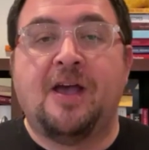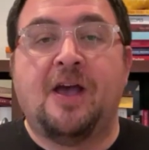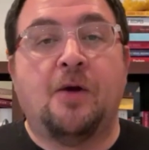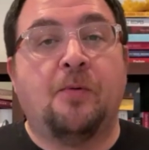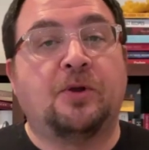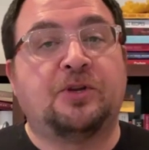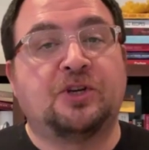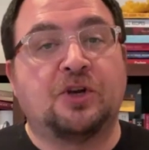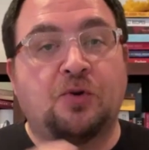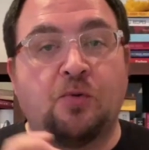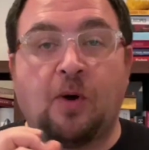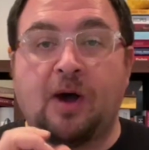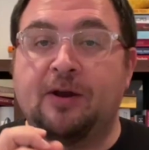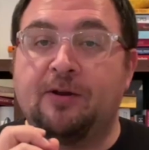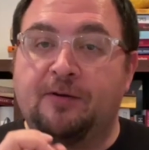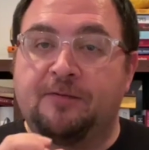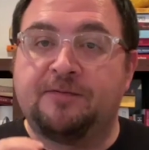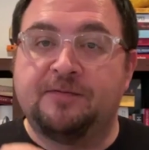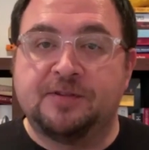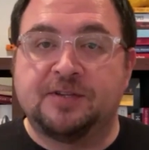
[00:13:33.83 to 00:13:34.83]
which are quite
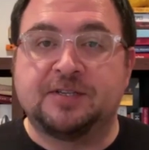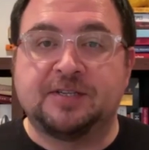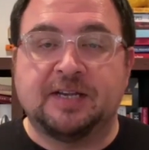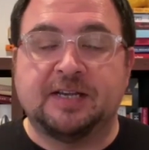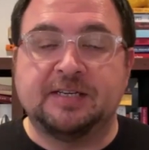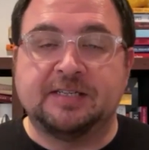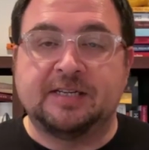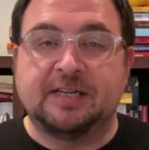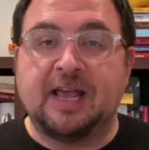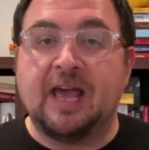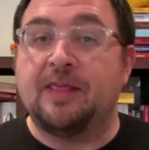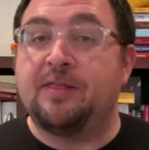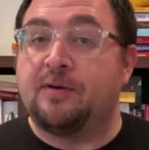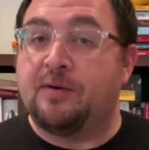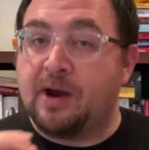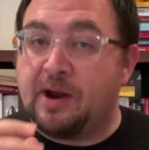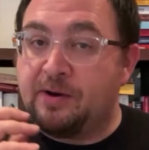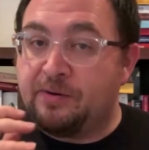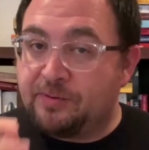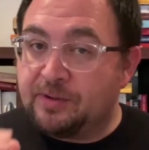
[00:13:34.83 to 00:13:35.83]
often seen together
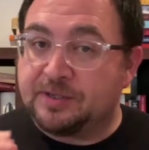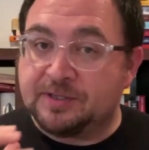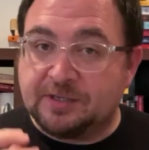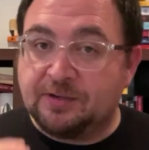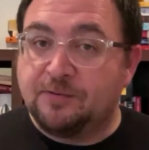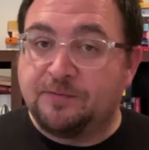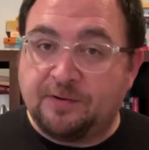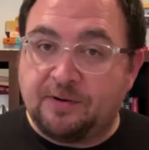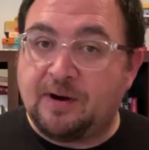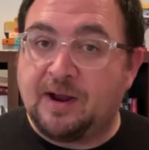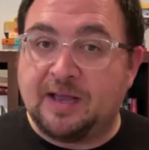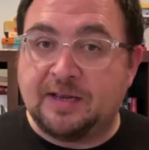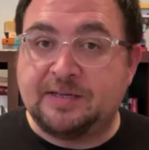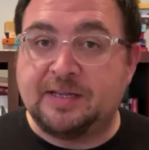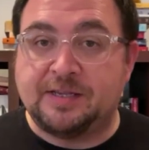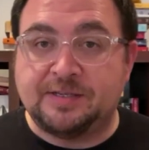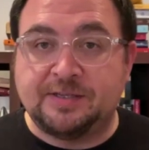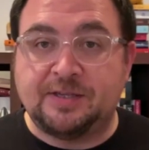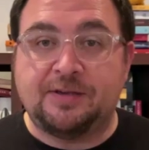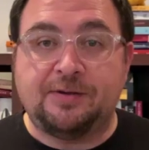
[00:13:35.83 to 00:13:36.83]
and are still
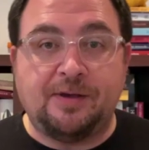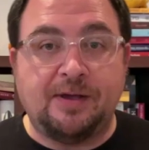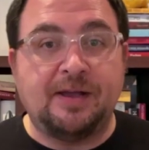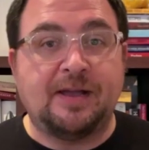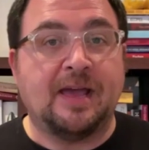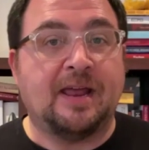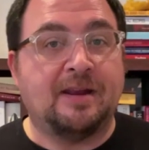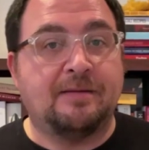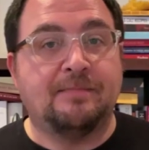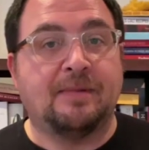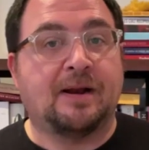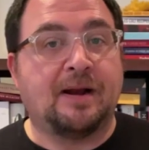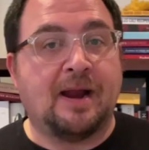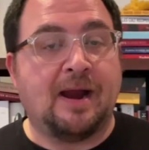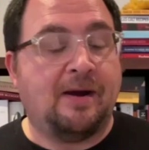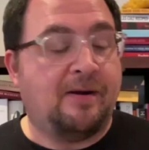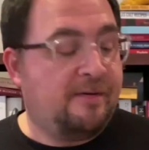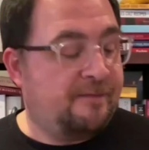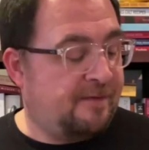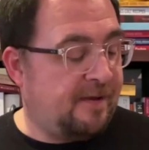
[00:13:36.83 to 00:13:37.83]
varieties that you can get in
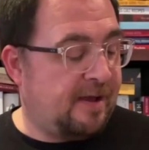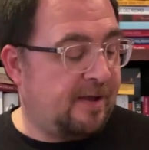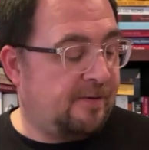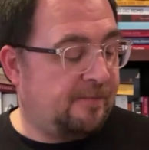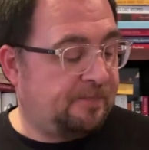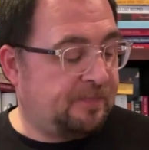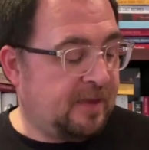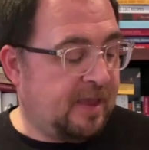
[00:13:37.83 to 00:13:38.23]
McLaren Vale.